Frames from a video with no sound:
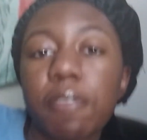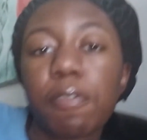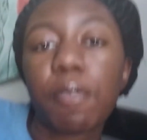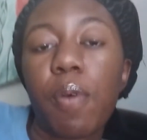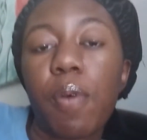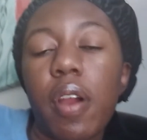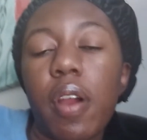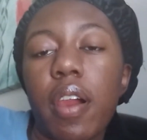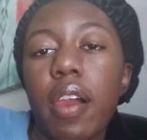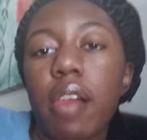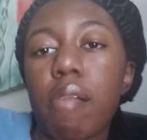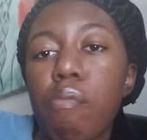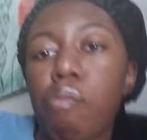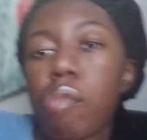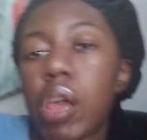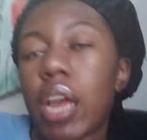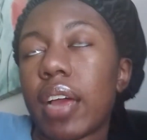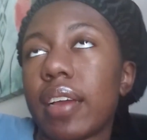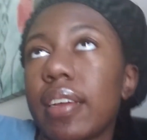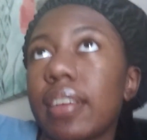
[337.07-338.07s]
for
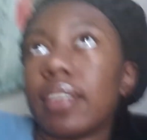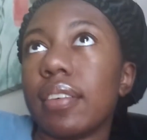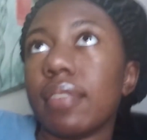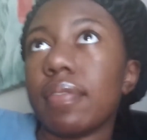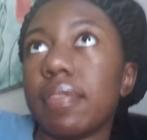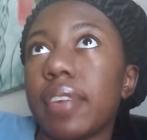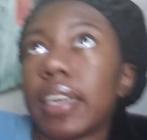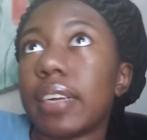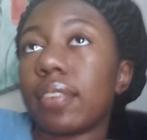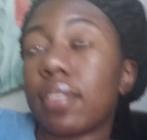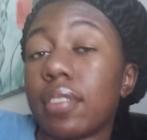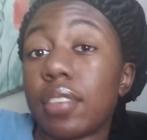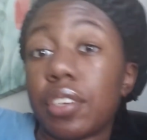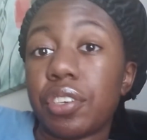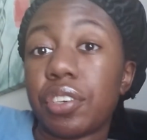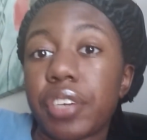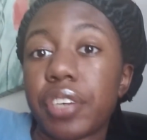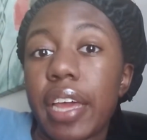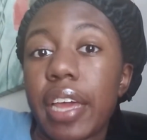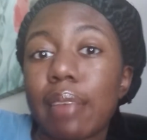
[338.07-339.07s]
my final
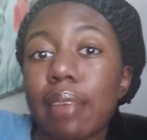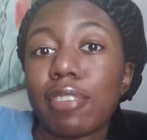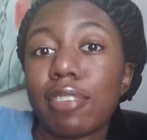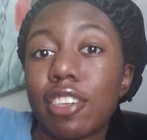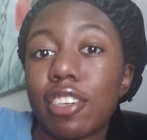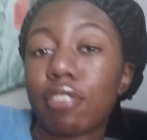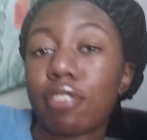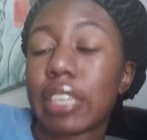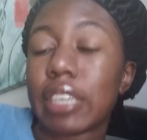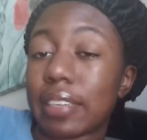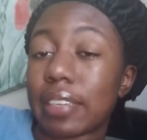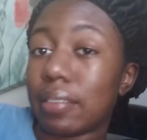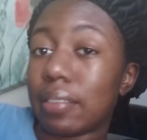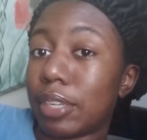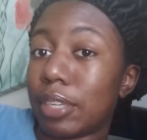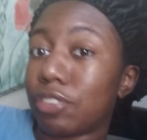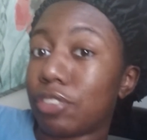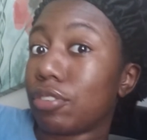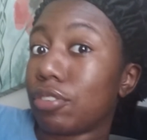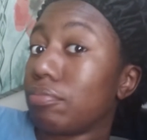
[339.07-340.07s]
senior capstone next
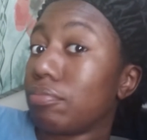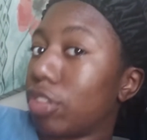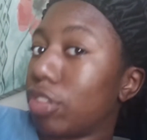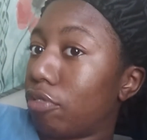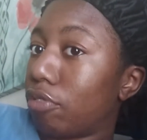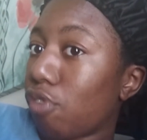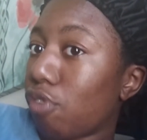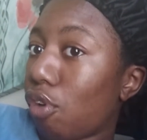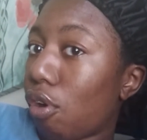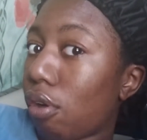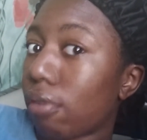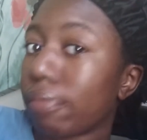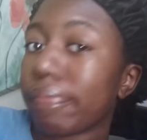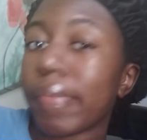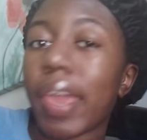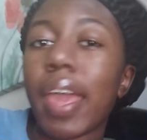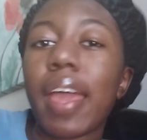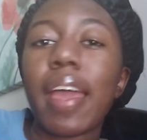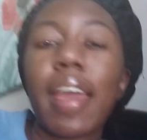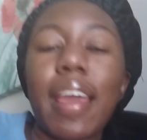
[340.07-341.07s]
semester. The fall
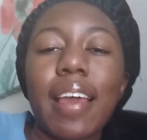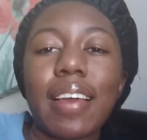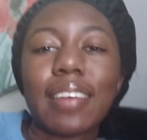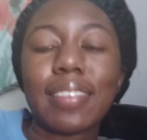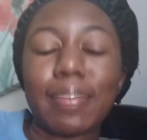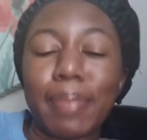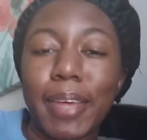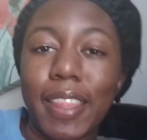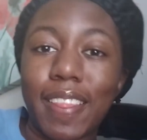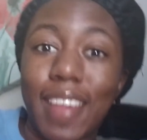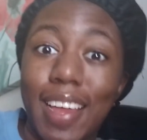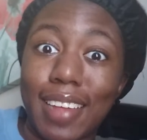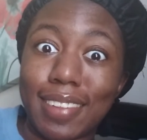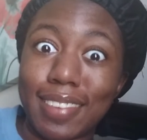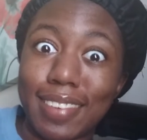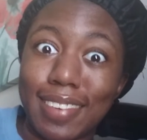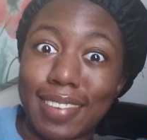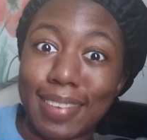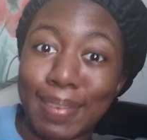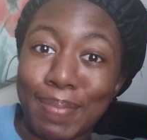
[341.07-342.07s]
is my
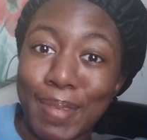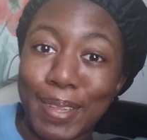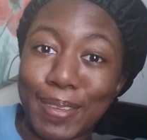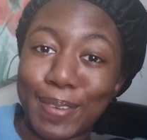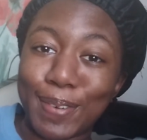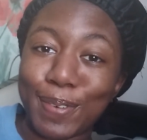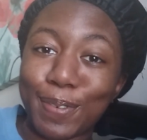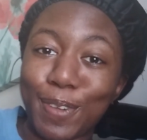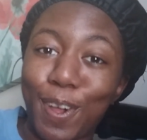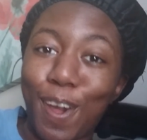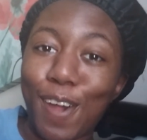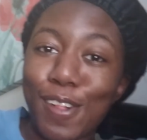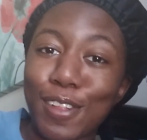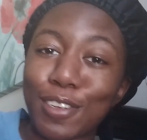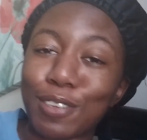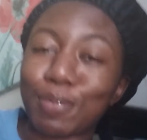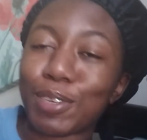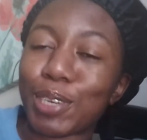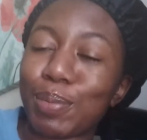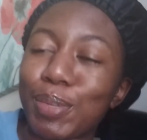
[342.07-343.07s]
last semester of college.
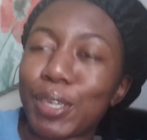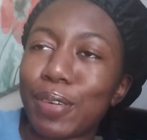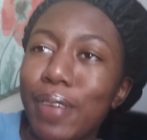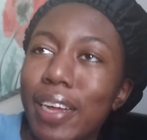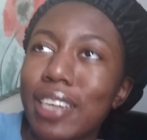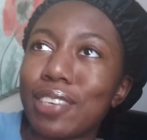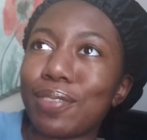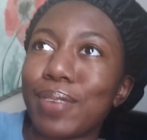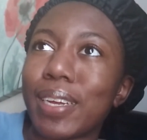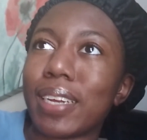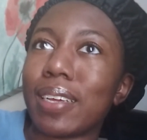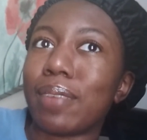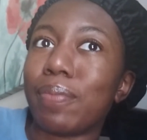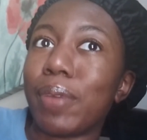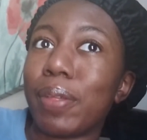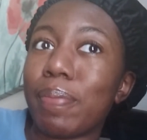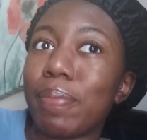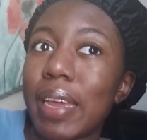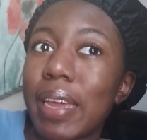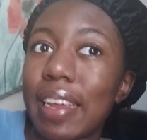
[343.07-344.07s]
I'm going to be graduating, and
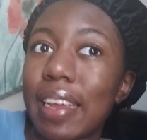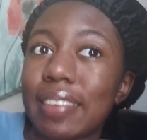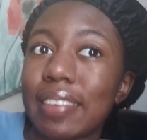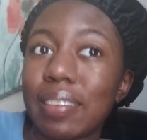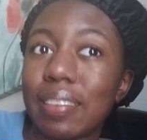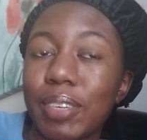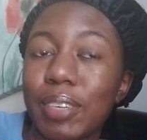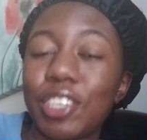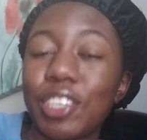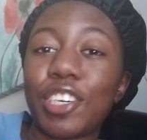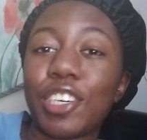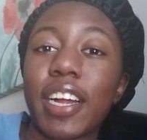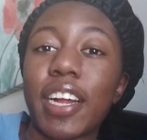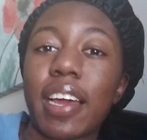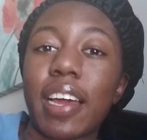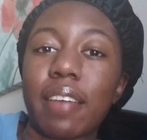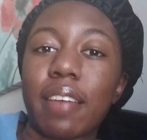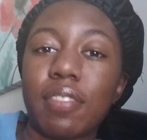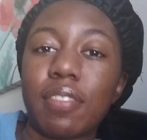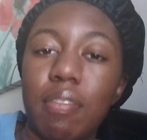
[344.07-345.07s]
with my last semester, I
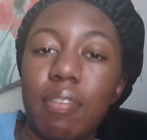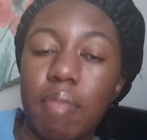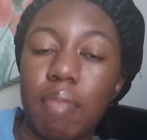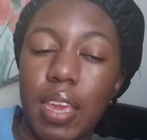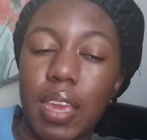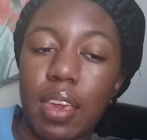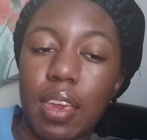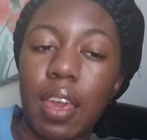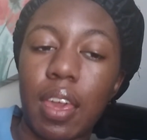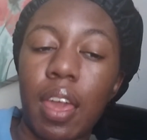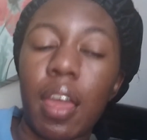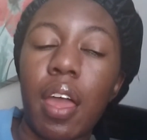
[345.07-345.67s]
have to make